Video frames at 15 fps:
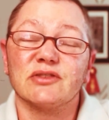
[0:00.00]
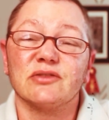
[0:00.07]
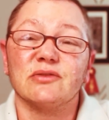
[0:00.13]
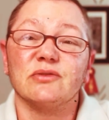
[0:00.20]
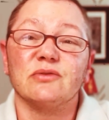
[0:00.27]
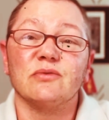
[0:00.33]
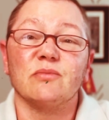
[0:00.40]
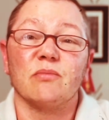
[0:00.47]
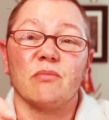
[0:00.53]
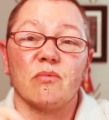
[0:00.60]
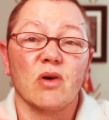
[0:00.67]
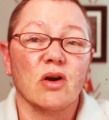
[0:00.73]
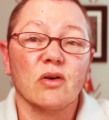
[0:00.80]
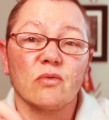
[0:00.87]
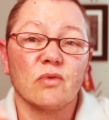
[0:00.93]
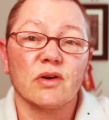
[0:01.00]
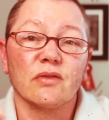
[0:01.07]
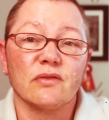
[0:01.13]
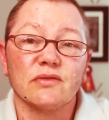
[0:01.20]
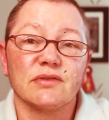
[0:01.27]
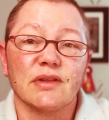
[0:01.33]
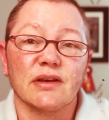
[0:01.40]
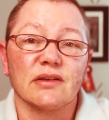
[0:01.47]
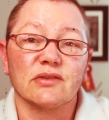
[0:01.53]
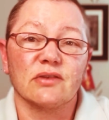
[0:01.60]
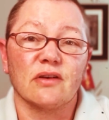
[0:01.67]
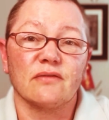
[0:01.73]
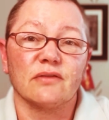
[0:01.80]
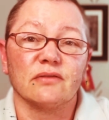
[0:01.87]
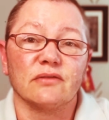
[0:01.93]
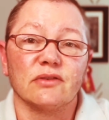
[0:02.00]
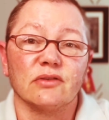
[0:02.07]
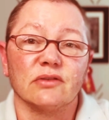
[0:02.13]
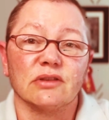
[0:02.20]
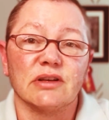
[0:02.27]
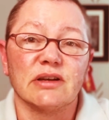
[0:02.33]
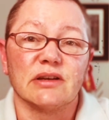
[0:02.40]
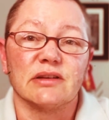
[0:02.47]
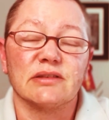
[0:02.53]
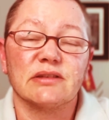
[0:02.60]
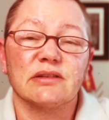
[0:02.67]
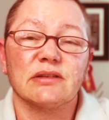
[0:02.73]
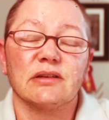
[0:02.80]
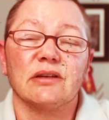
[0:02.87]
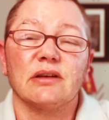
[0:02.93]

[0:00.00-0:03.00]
to mark one of those things off of your list.